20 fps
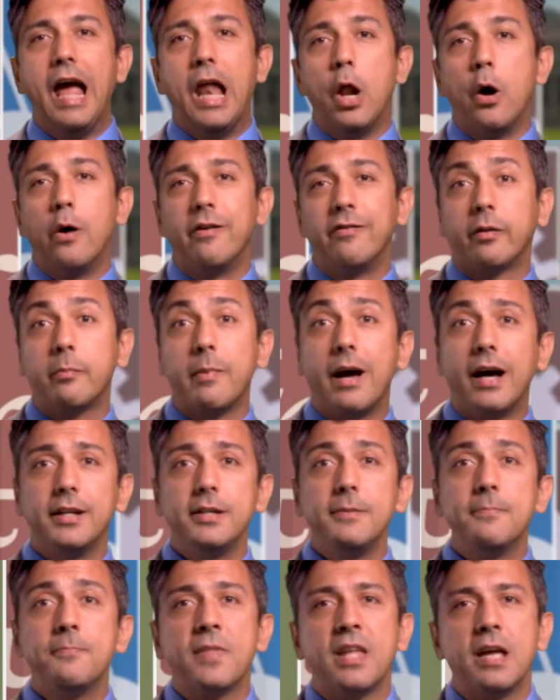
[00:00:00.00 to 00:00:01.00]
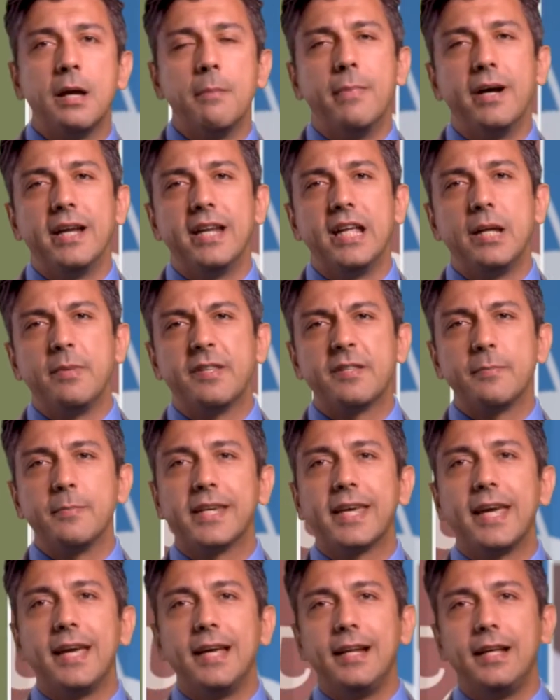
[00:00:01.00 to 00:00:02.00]
Hello, everybody. My name is
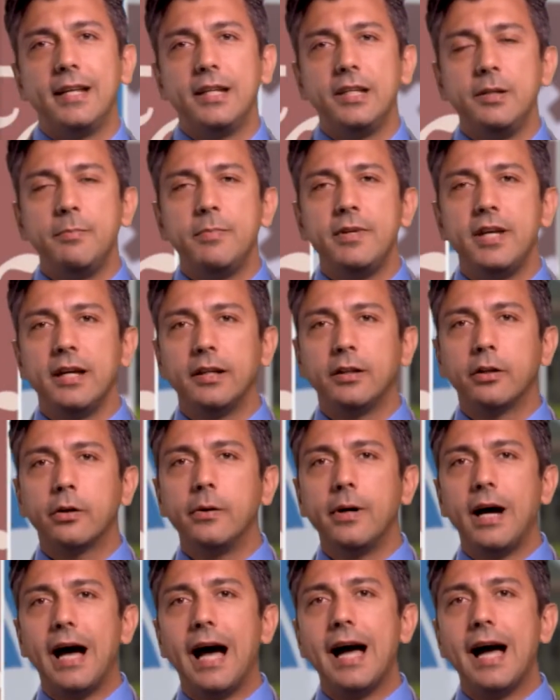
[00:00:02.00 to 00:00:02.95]
Michele Di Pietro.